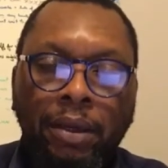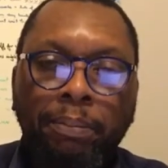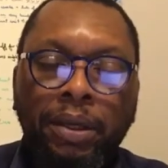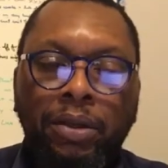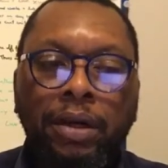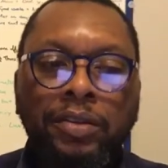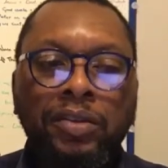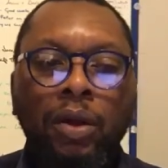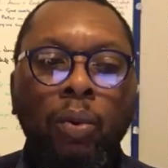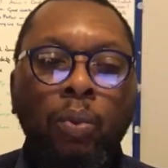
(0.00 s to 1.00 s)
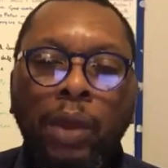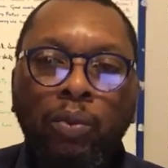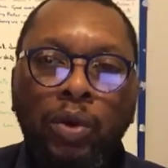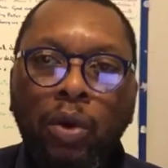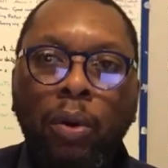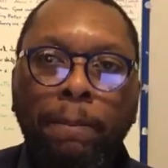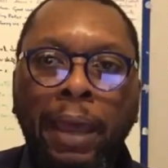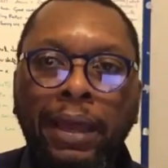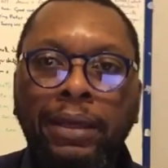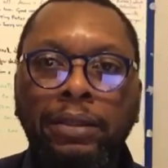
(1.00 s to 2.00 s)
Because when we
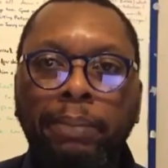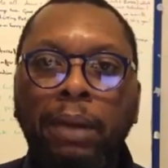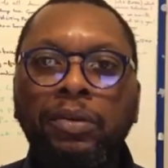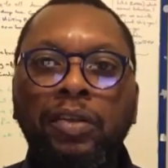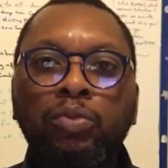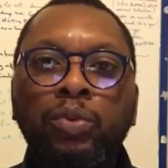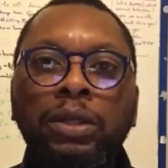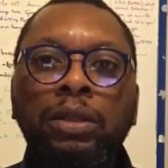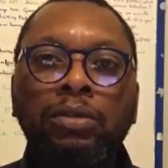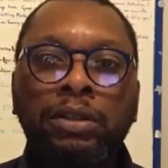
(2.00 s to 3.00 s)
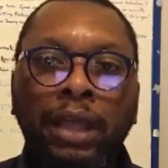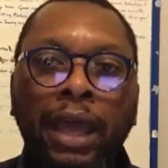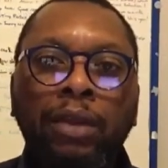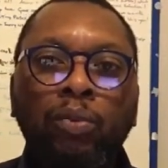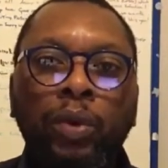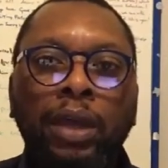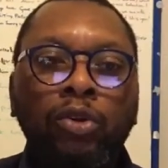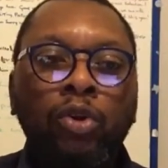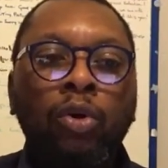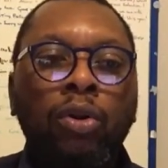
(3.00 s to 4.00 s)
obey, the Bible says we then we are
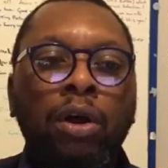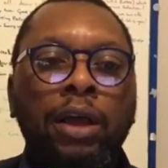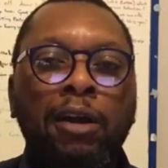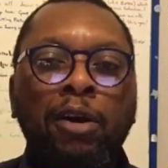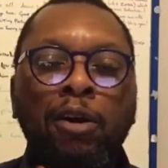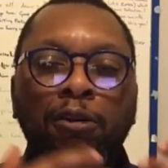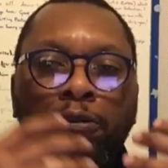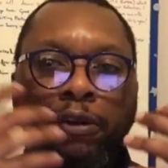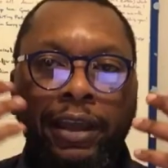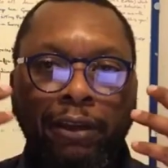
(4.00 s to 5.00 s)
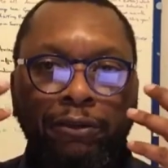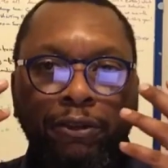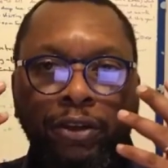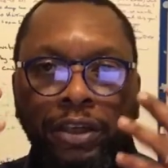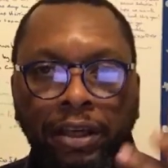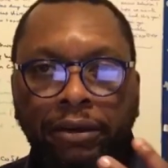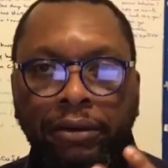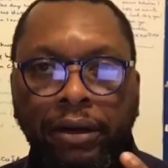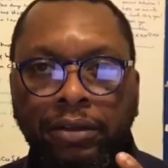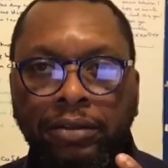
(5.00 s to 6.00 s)
no longer forgetful
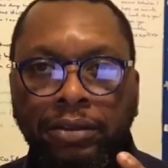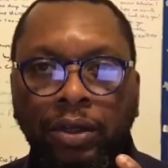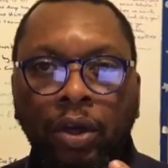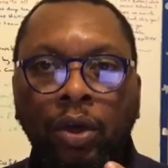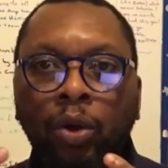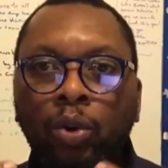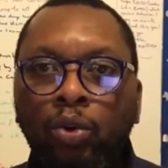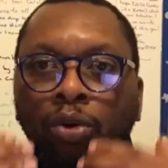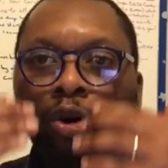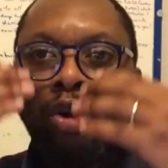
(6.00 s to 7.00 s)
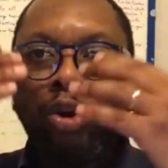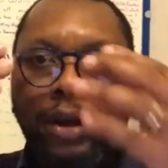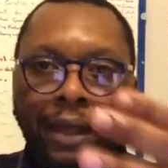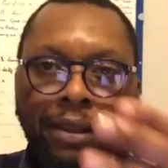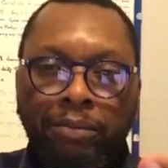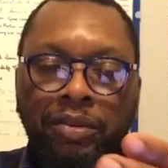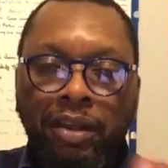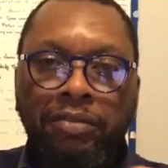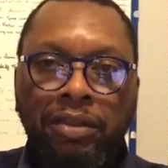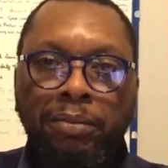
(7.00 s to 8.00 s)
hearers who look at
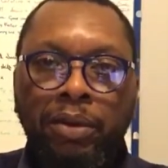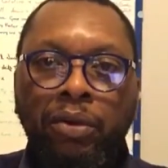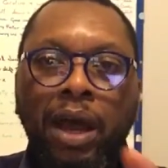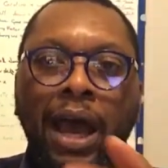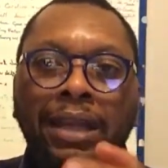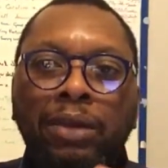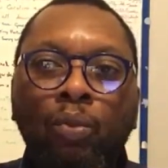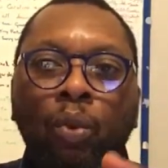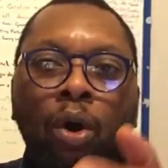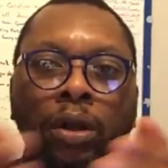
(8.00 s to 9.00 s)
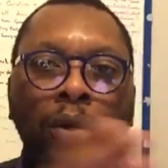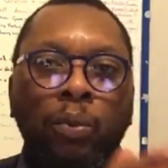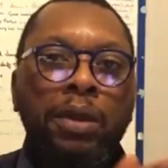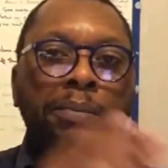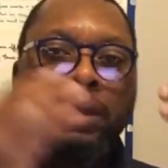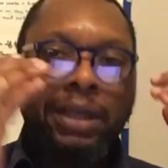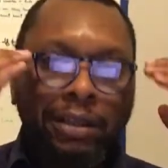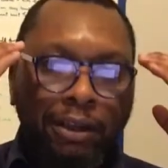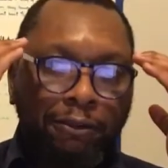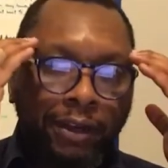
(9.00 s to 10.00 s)
themselves in the mirror and walk away
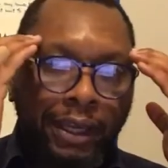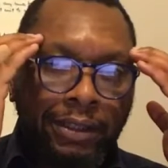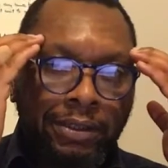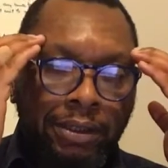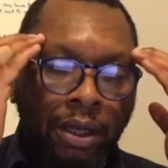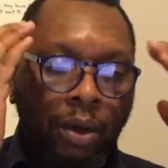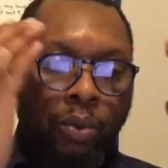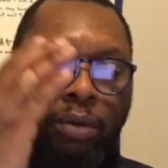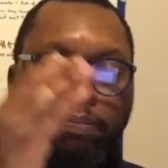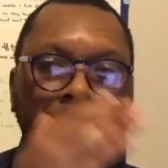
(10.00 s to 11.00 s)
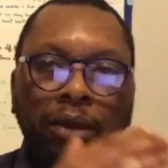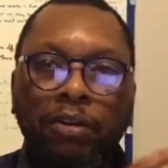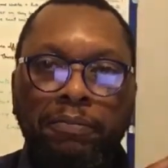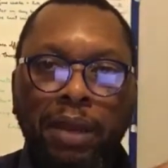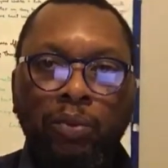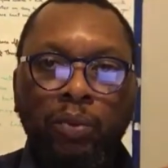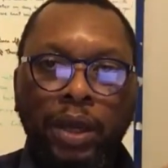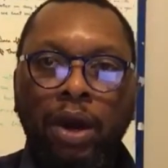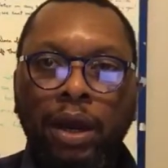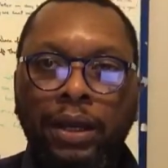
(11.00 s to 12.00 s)
immediately forgetting what manner of men we
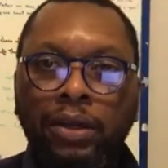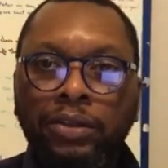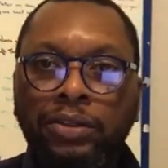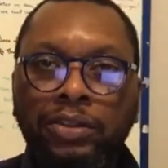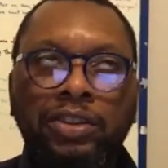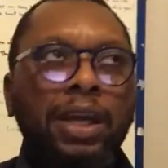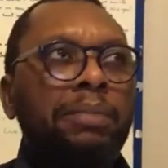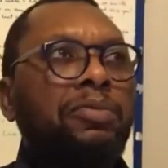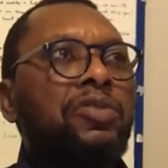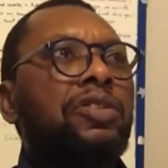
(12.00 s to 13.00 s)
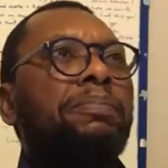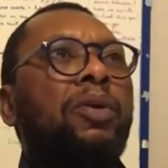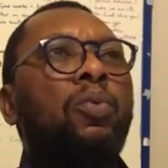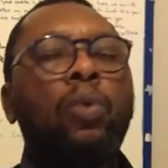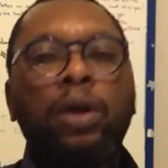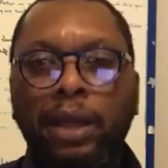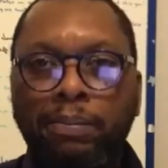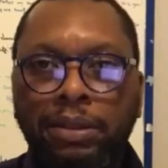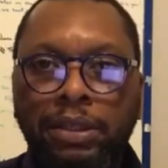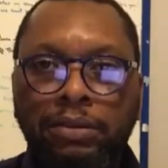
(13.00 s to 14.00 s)
are according to james chapter 1 i
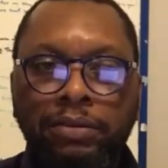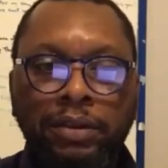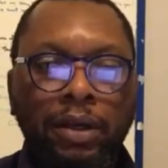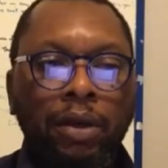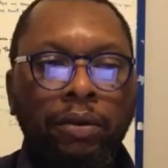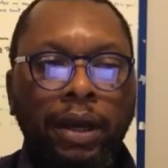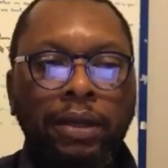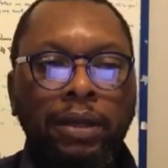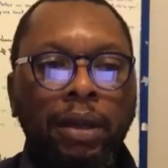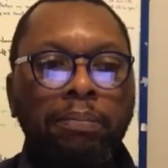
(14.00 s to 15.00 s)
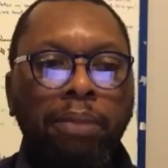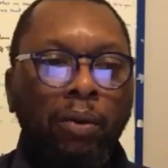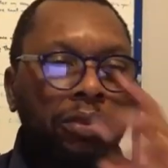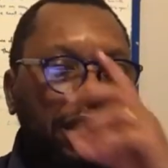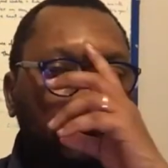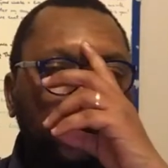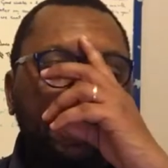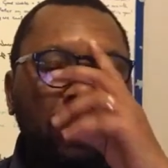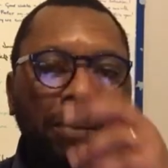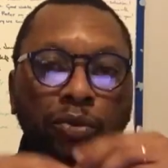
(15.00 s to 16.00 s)
believe right but that we
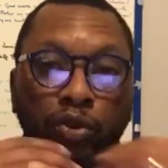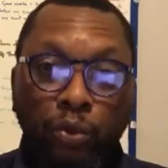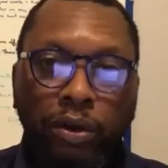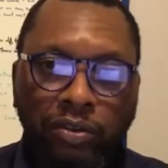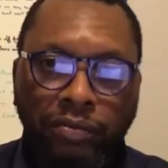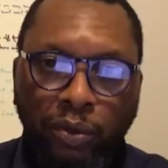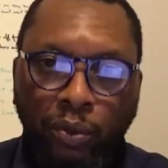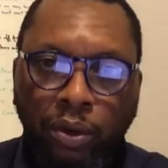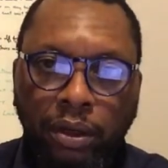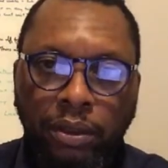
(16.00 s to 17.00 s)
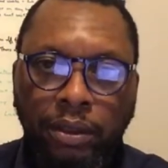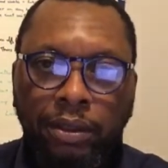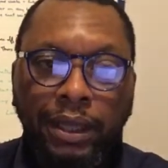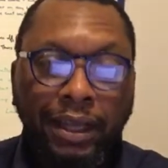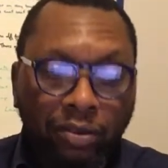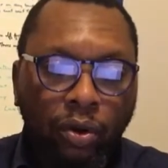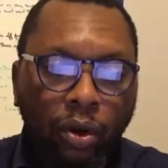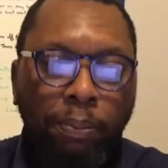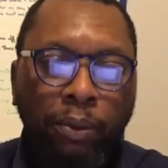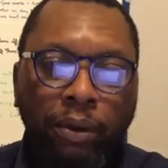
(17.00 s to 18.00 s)
become doers of the work that's the
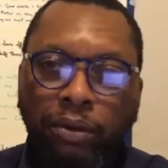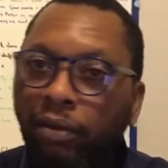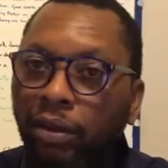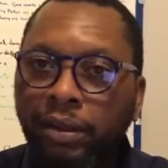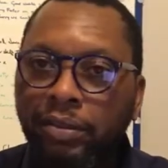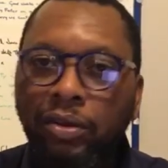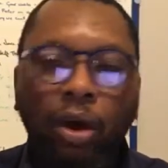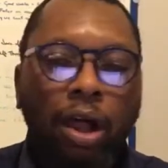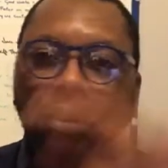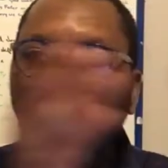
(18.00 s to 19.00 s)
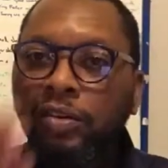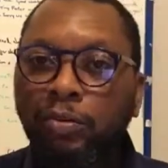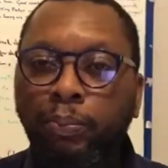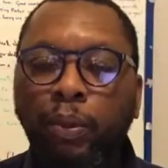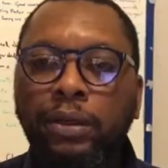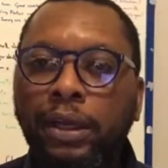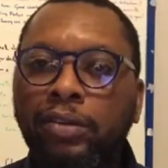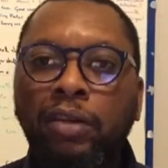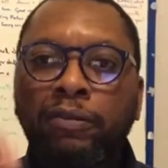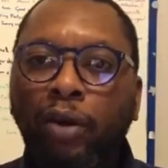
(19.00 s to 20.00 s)
whole point of all this all this is pointless
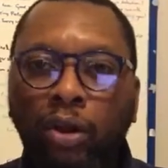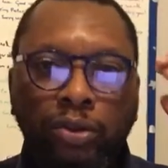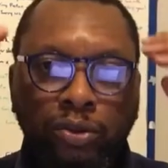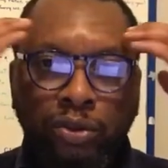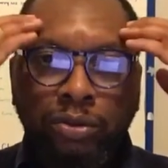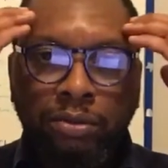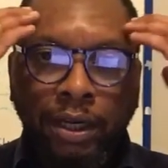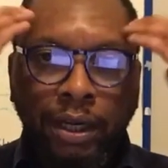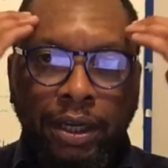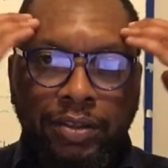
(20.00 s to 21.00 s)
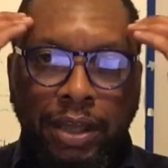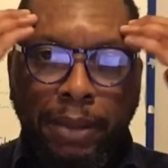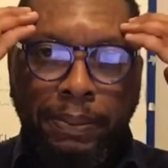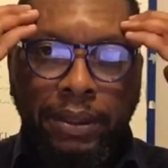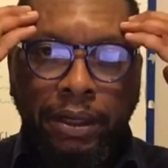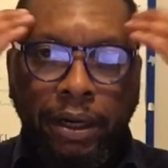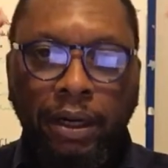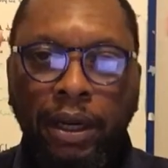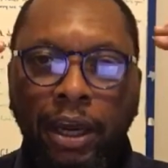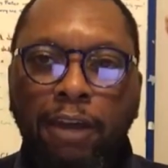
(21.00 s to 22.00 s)
if all you do is keep it here
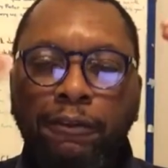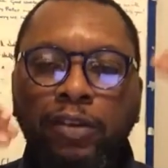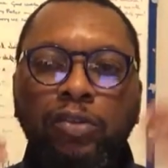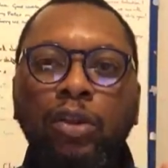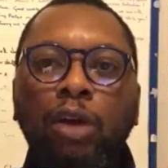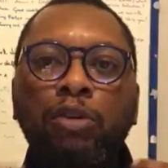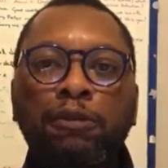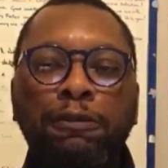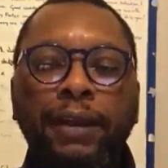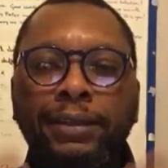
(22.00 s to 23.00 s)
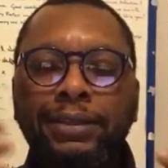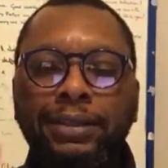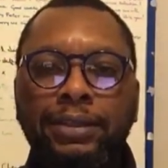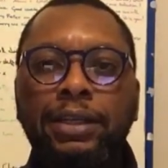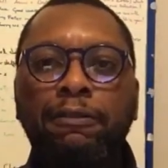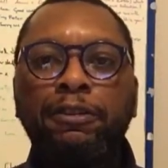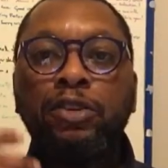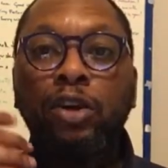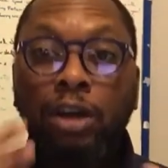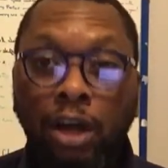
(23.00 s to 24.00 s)
if it's not reflecting itself in
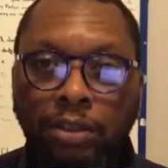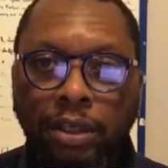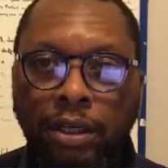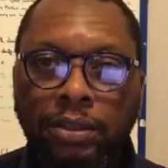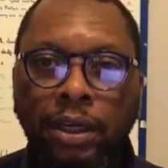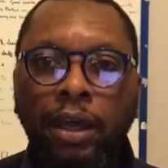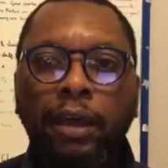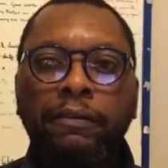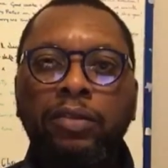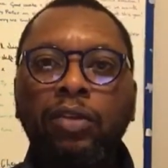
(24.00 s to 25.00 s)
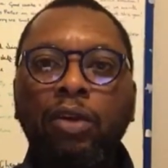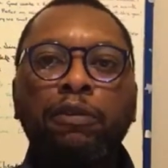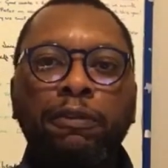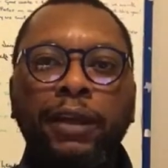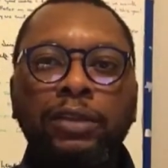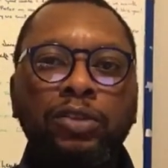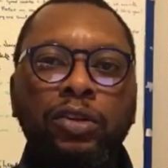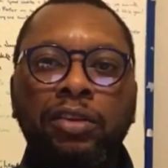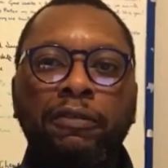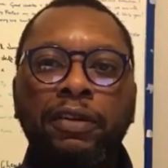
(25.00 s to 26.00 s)
your conduct if it's not reflecting
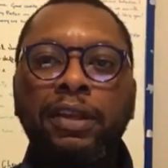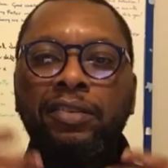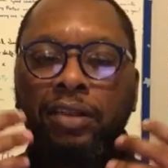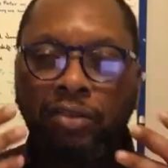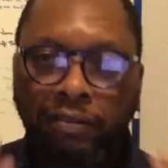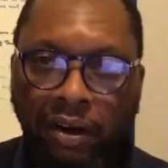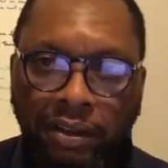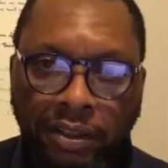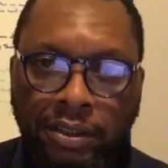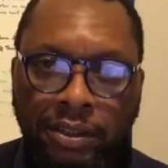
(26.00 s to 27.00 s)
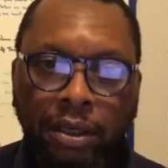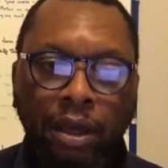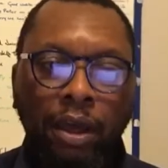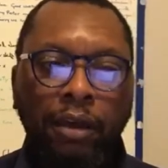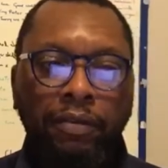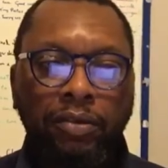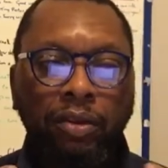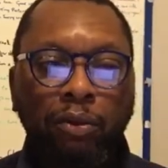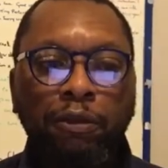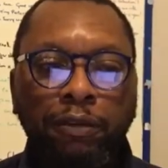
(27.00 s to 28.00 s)
yourself in a sense of urgency if it's
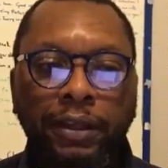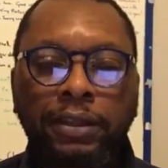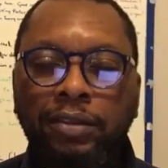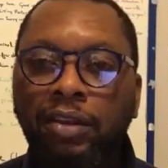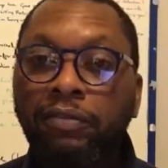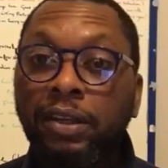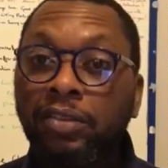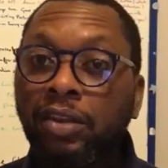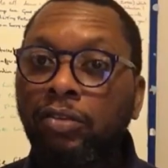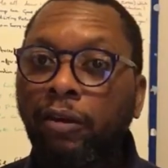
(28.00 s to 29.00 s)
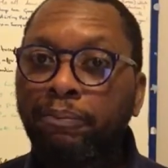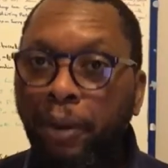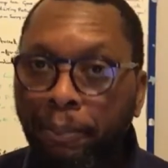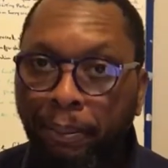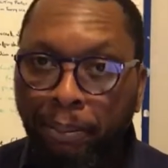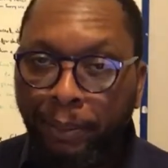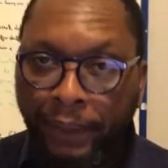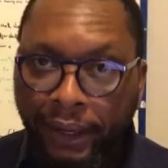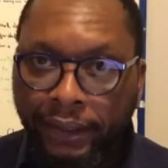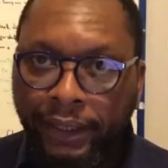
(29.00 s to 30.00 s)
not reflecting itself in a sense of pre
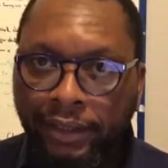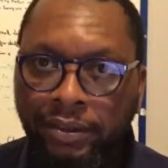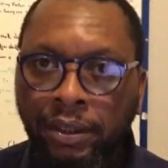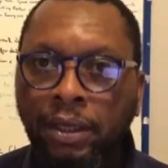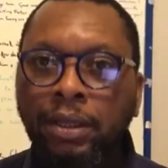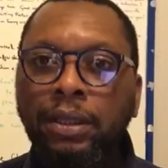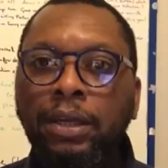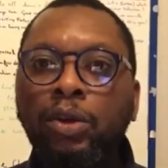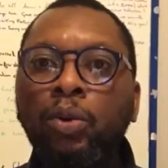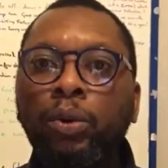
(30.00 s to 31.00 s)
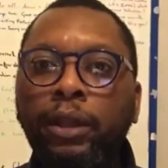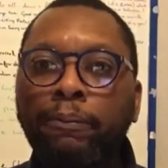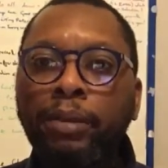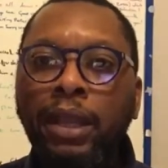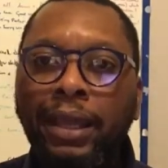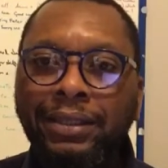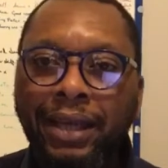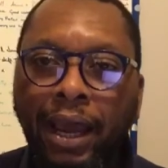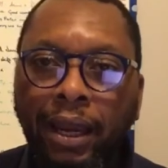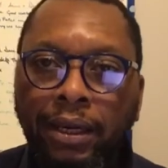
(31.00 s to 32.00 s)
preparedness then it would have been
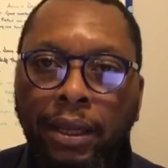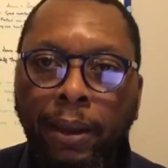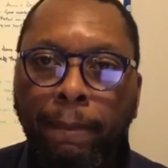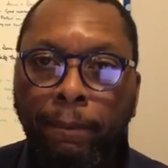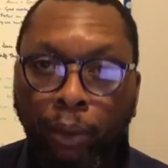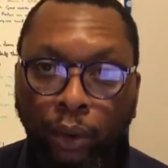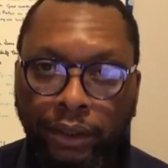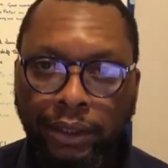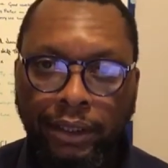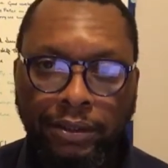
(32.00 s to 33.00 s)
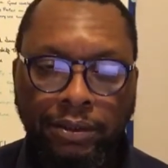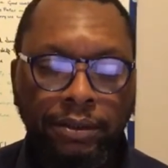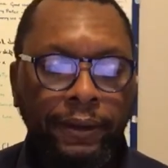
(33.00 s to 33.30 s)
entirely pointless